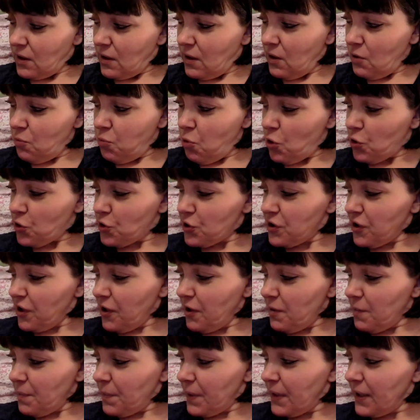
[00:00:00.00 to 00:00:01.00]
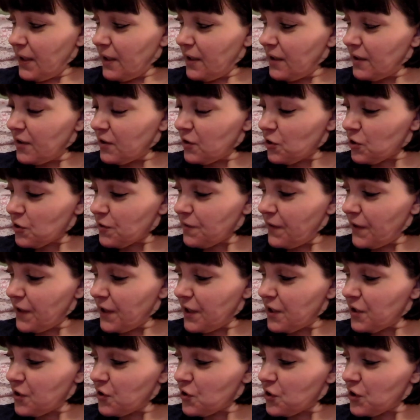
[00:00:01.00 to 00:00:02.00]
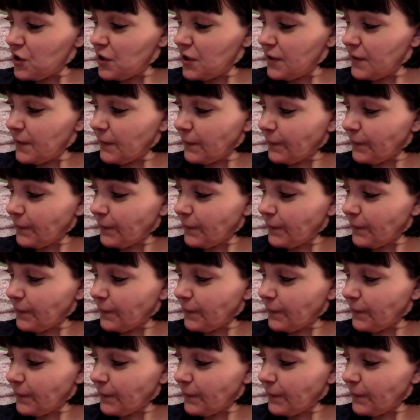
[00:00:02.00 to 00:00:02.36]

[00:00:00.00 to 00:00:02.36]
I washed up, just finished.